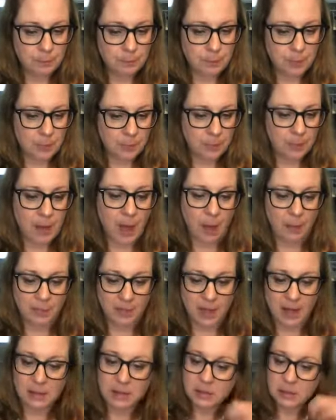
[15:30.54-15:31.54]
yeah,
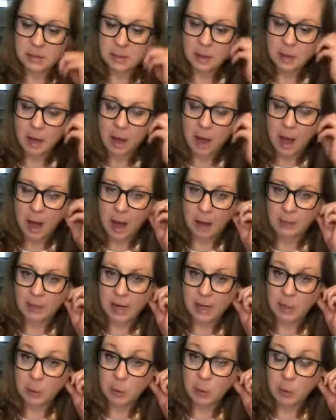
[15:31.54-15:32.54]
I would let
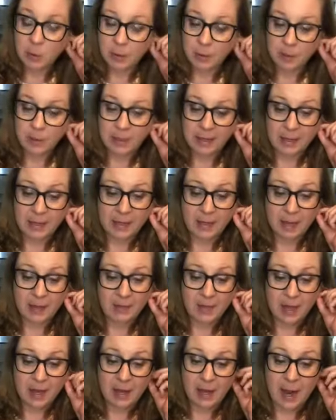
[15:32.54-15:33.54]
it cool completely, and
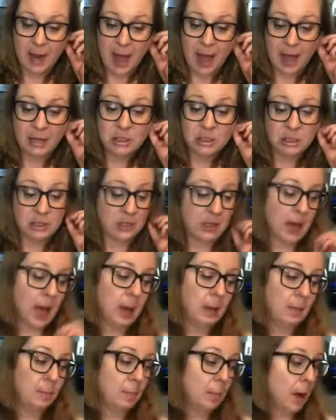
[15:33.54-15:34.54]
then actually I
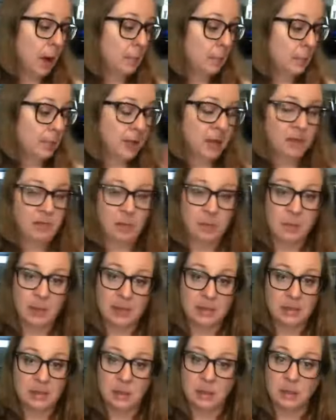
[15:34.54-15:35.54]
would probably even
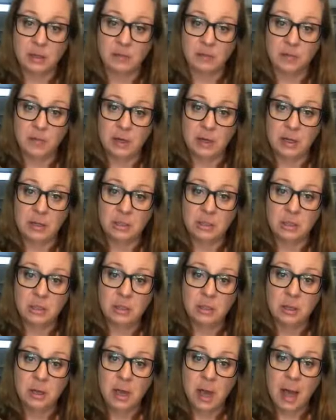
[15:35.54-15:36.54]
place it in the fridge
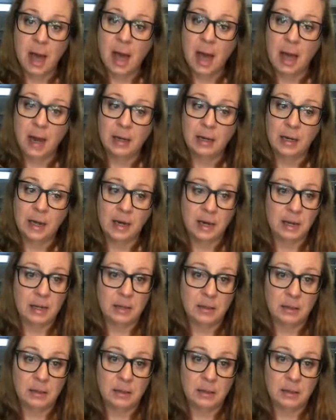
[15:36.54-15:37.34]
and let it